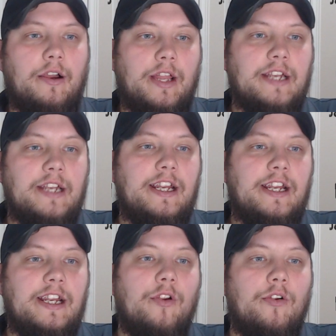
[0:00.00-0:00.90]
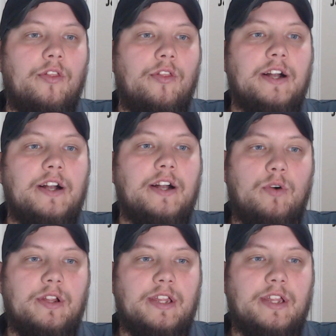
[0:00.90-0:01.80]
like to hear their thoughts of
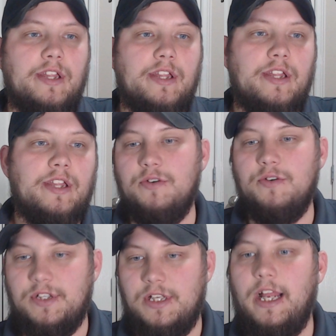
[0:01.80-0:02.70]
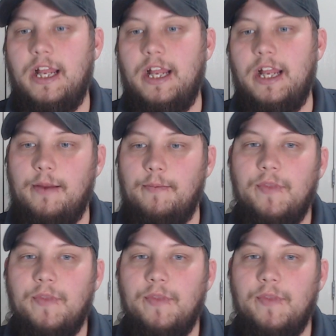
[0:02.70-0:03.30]
what they thought Vision was like to them.